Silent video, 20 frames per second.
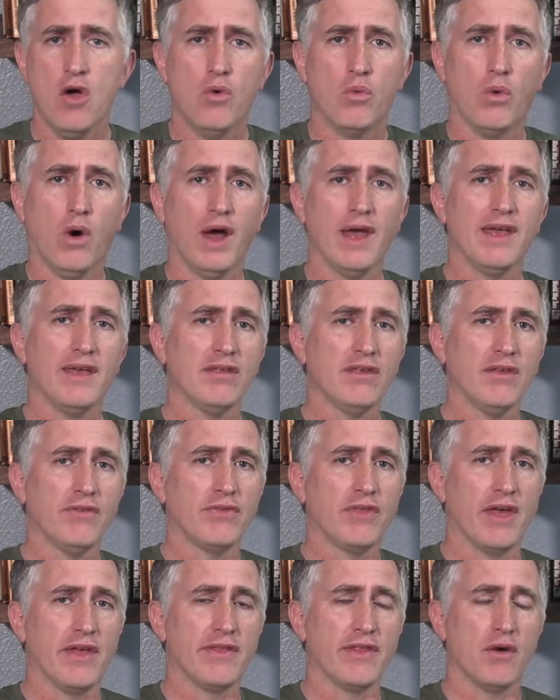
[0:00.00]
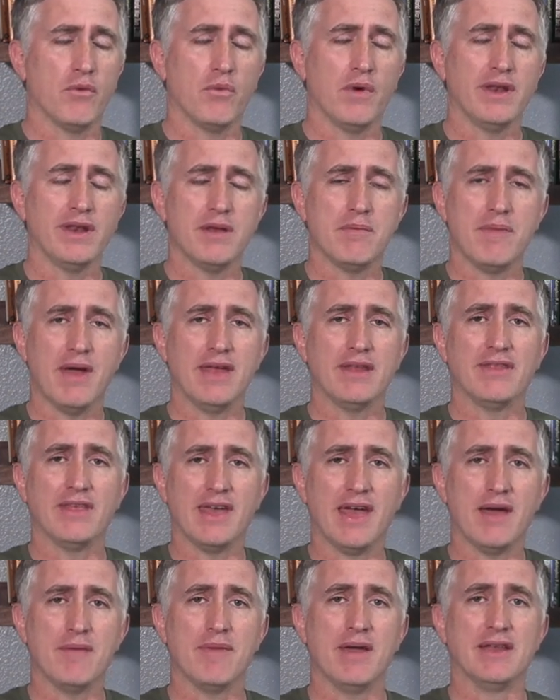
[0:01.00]
Why is it then that when they made
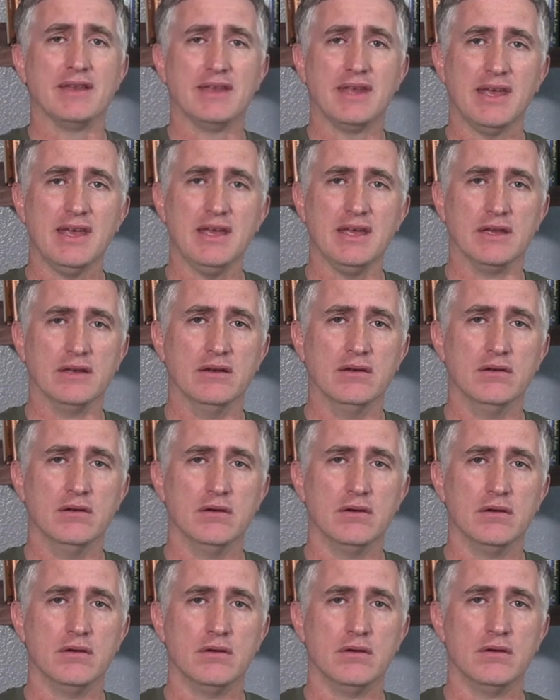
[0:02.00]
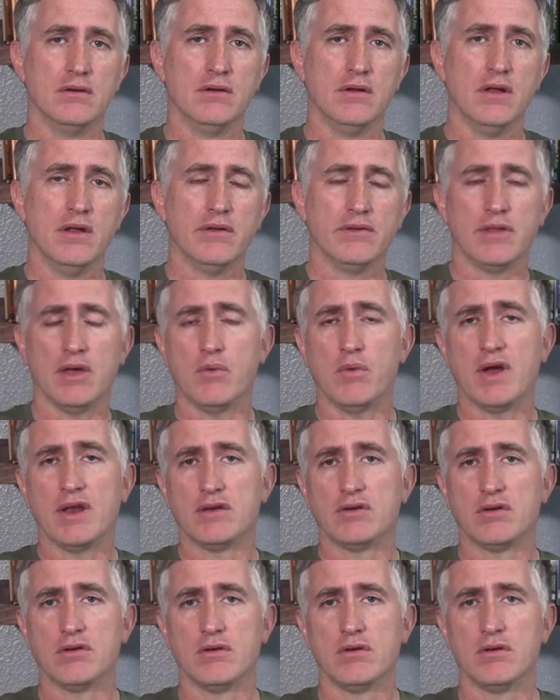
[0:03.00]
the M18, they
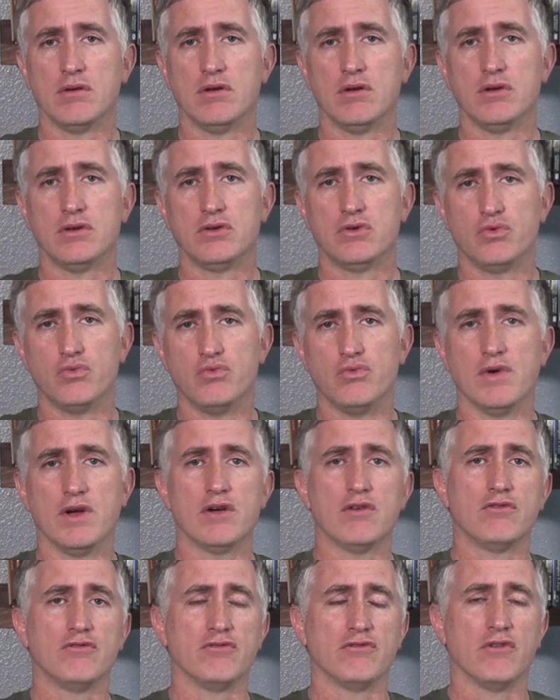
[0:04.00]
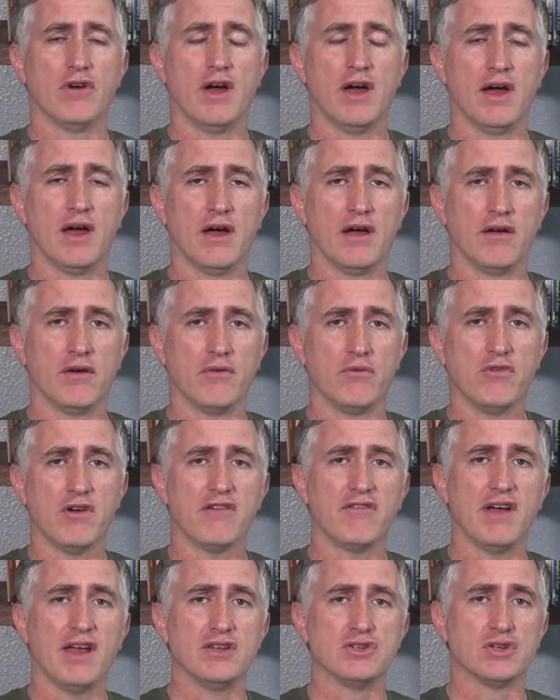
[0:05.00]
went to rear, uh,
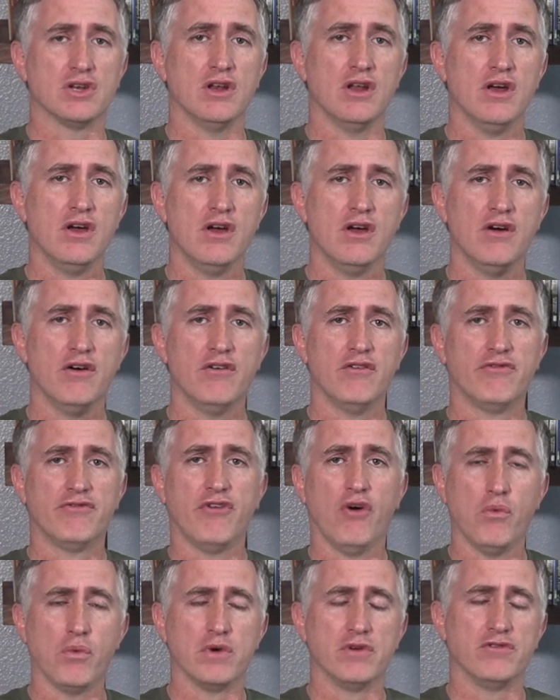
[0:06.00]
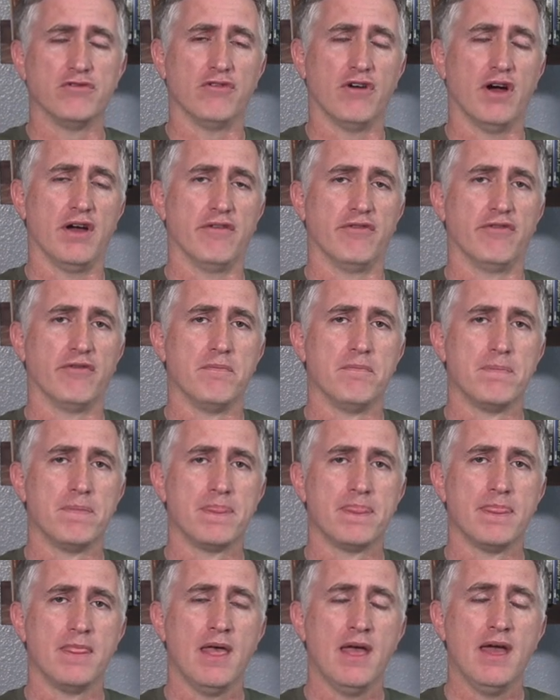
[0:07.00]
rear engine forward drive?
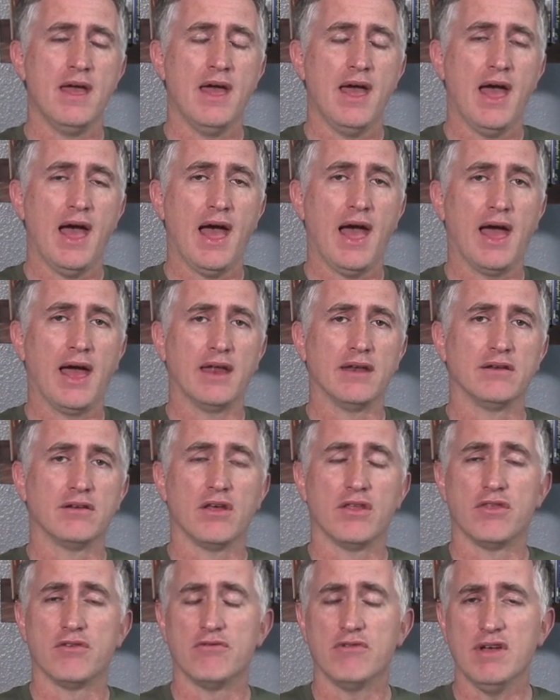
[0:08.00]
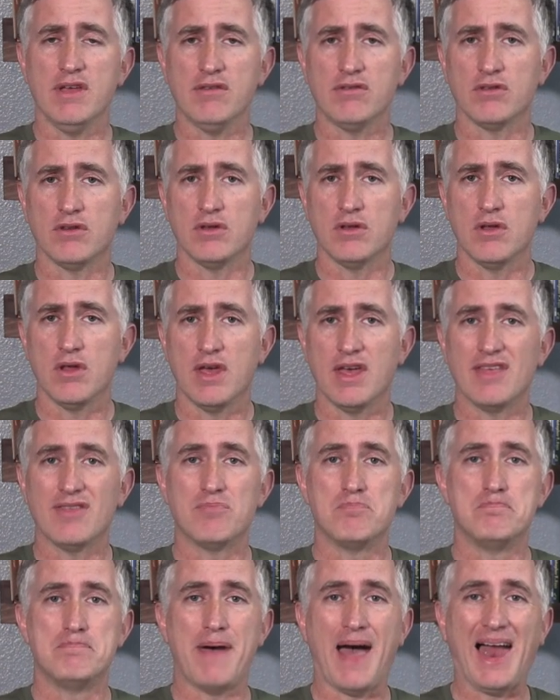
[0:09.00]
And the reason is
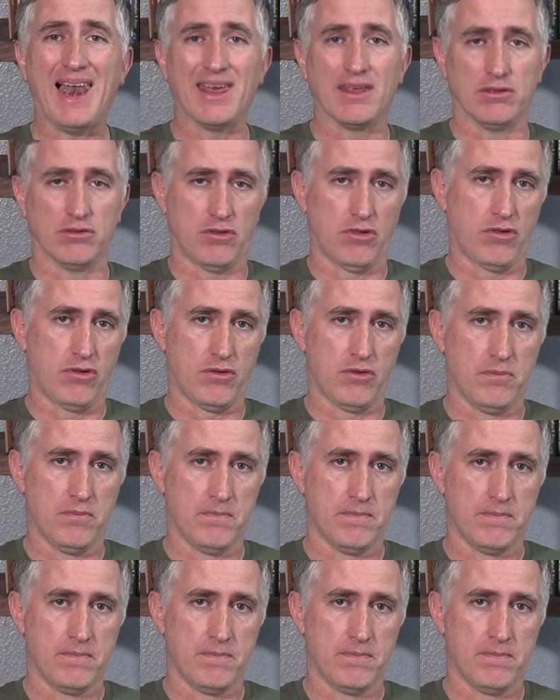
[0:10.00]
balance.